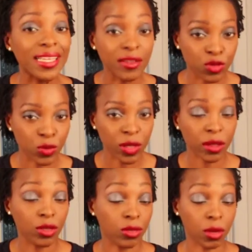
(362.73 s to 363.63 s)
lives
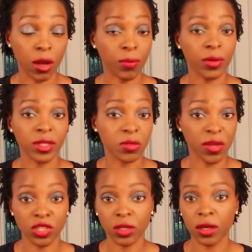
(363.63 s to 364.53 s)
with a couple,
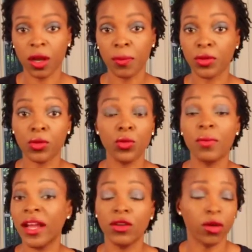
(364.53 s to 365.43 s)
especially a couple who
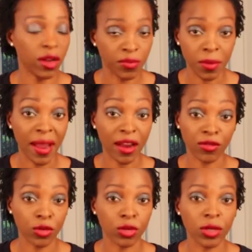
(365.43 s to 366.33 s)
might not have been married
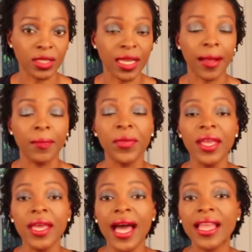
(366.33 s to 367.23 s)
for a long time.
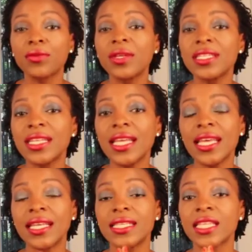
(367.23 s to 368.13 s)
And the reason
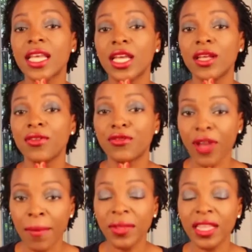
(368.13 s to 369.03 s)
is
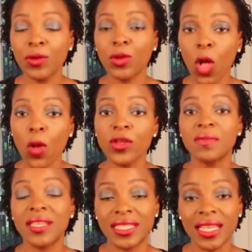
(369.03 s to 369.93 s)
family will always
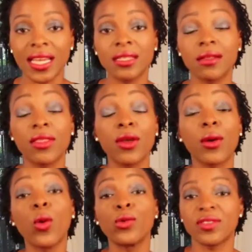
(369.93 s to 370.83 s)
be indebted to their
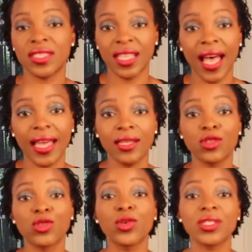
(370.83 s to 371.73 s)
own side.
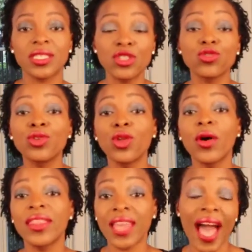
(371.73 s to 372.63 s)
So your sister-in-law
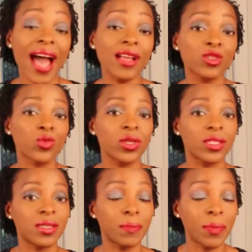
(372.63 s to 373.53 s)
in the house would
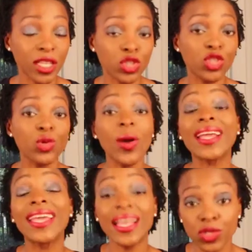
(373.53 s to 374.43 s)
pitch you
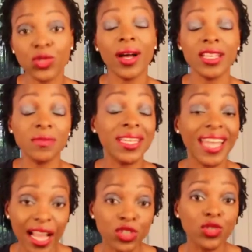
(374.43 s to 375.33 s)
against your husband
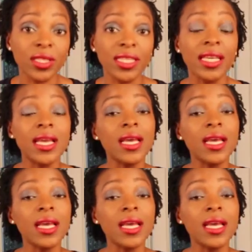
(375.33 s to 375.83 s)
naturally,